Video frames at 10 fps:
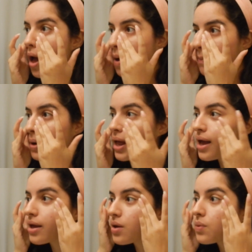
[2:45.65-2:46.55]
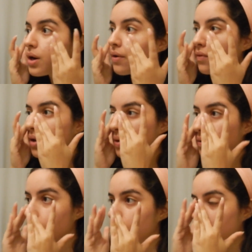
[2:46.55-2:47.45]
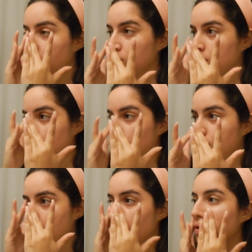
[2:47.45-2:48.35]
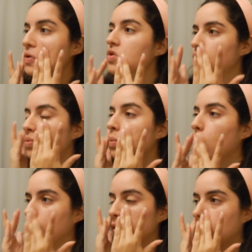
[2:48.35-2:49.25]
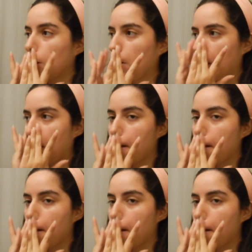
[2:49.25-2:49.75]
Apply it wherever you feel you need some moisture.